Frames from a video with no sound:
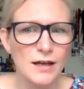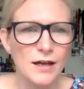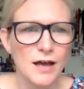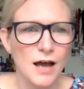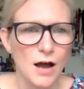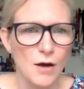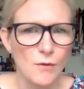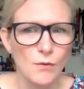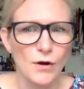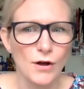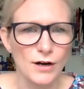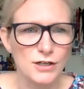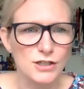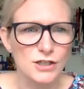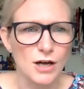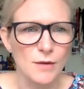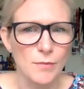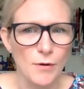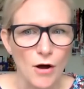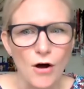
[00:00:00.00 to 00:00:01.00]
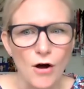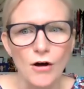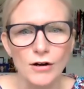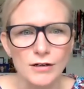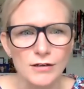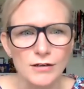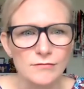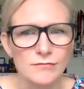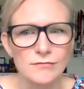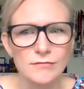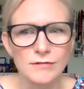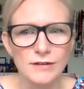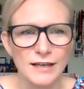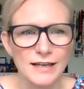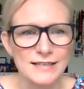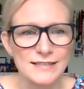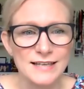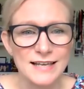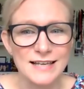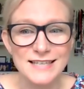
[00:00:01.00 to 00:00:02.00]
workshop on
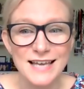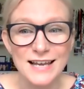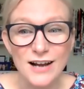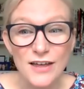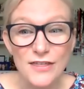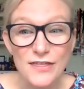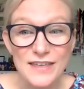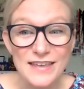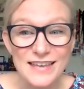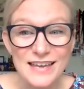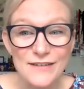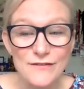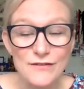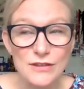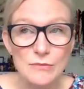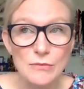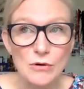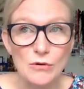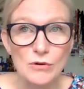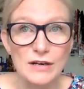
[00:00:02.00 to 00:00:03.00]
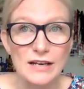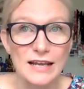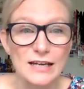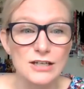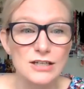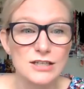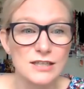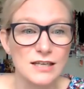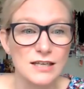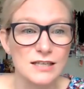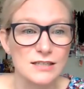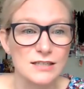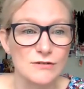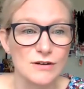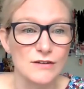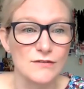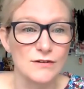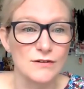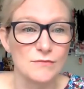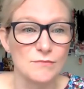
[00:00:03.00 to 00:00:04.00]
these things. And I think even the more niche things are
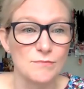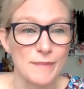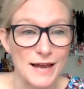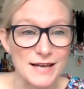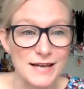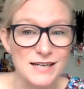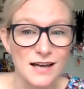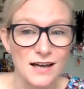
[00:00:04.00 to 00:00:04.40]
even better,